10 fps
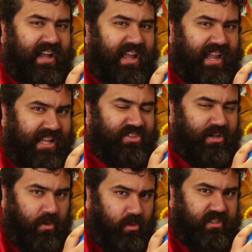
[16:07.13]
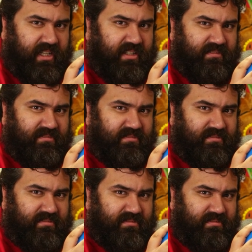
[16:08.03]
I hate that I'm holding it.
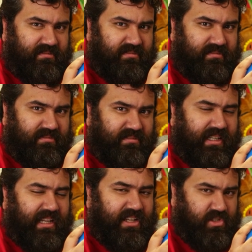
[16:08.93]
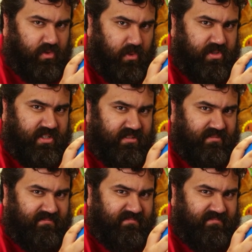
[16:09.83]
It's gross.